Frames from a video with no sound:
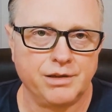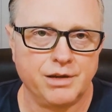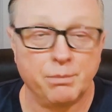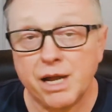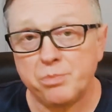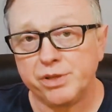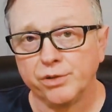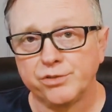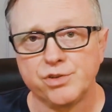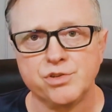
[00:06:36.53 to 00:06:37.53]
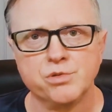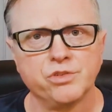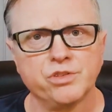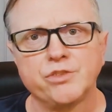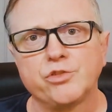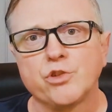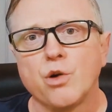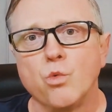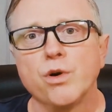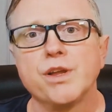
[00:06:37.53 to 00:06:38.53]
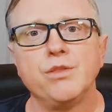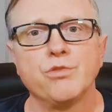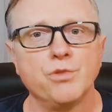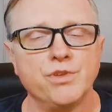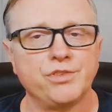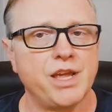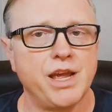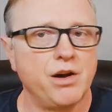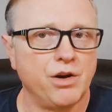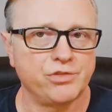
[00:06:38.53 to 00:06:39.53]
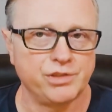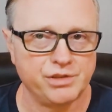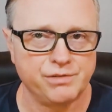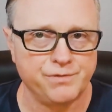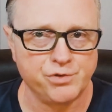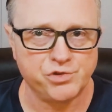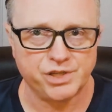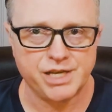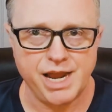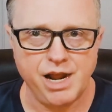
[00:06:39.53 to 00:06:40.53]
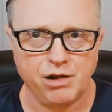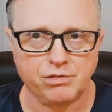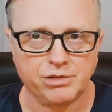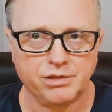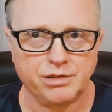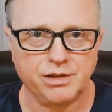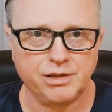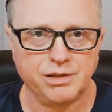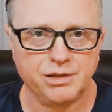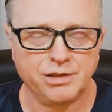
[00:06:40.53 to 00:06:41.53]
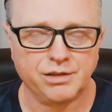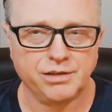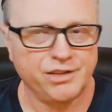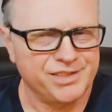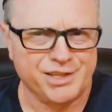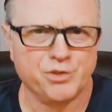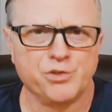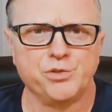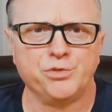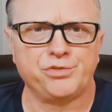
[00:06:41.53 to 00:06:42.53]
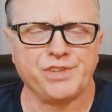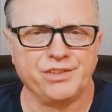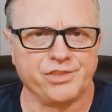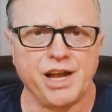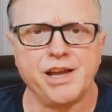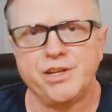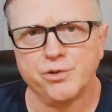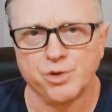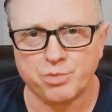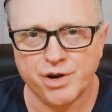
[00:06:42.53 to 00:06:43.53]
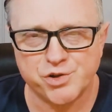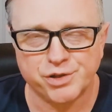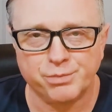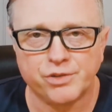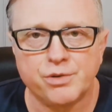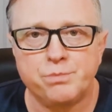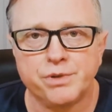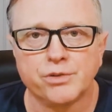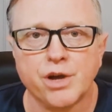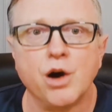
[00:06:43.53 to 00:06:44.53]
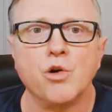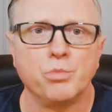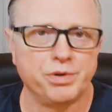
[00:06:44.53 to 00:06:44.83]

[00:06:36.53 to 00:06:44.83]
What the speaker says: My appeal to you is let's start working through this chaos and confusion now. Not to introduce anxiety or depression, but to build hope.